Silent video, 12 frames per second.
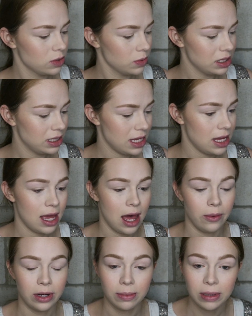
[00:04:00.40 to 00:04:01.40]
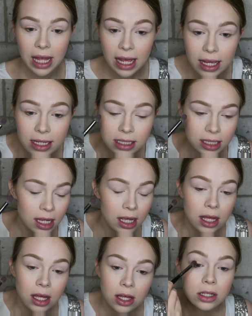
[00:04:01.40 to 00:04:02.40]
I just want to see how it applies.
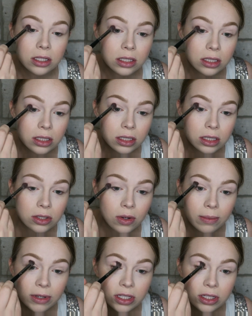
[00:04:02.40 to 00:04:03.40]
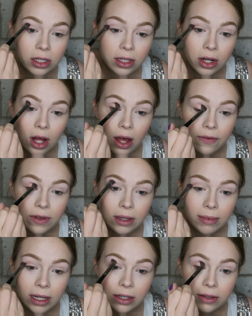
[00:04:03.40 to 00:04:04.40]
So I'm going to start that off
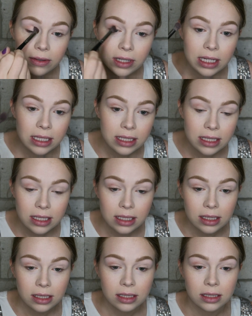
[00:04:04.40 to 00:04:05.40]
in my crease.